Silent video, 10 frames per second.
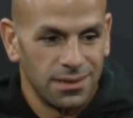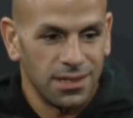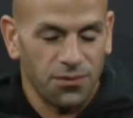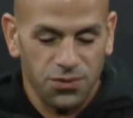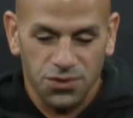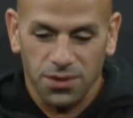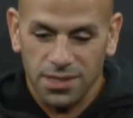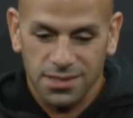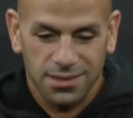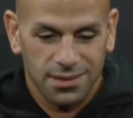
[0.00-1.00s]
yeah for sure.
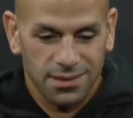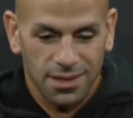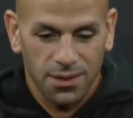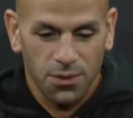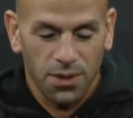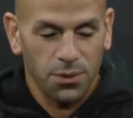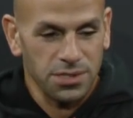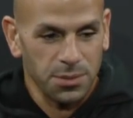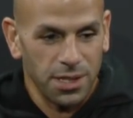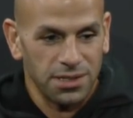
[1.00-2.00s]
That's I, I was
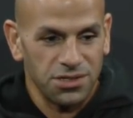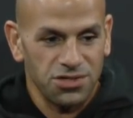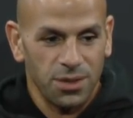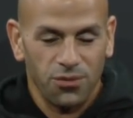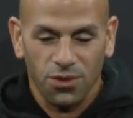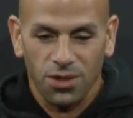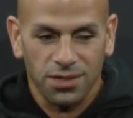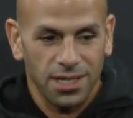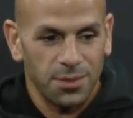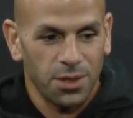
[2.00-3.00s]
going to be on teach tape for a long
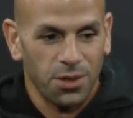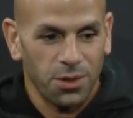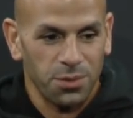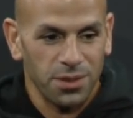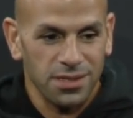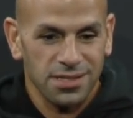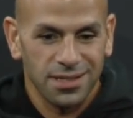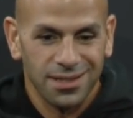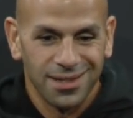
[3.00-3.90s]
time on crack replace.